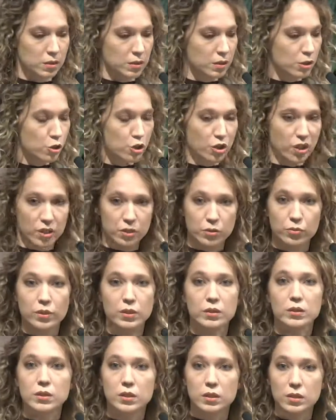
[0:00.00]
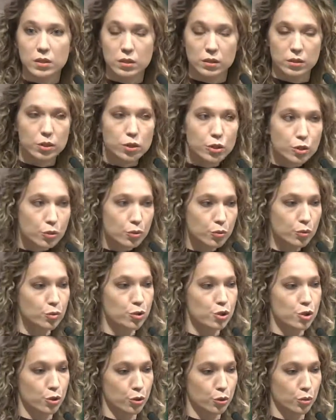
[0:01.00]
in general need a
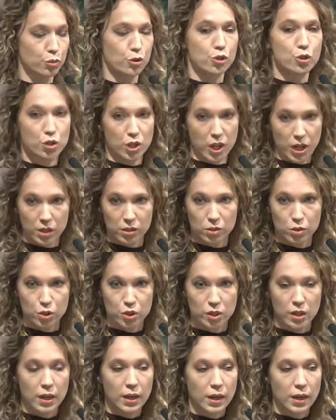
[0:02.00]
huge change.